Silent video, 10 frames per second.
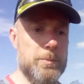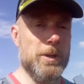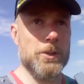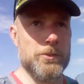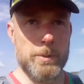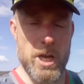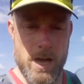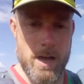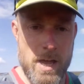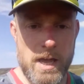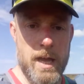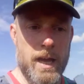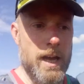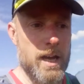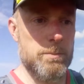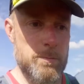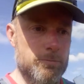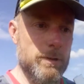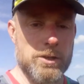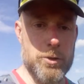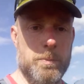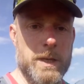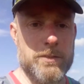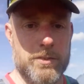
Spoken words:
miles up. Really good bit.